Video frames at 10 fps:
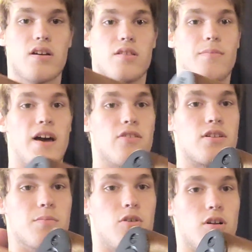The battery
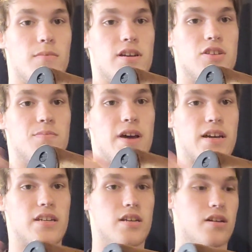compartment is
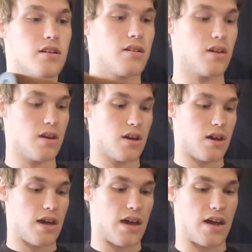back here,
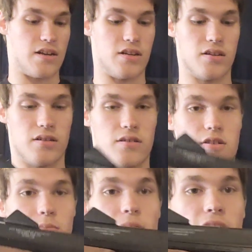and
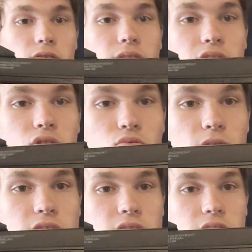your mag release is
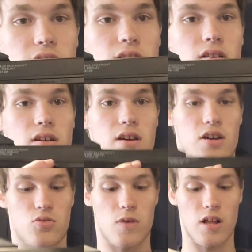right here,
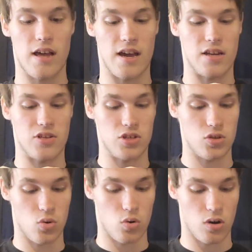as well as
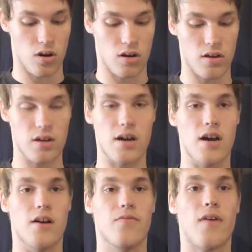your
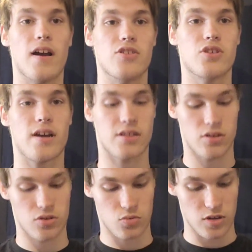fire
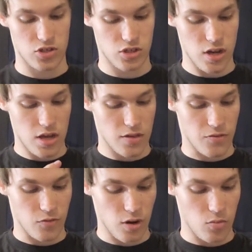selectors, which the
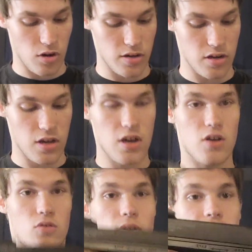front one
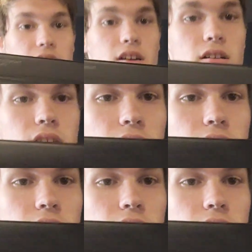right here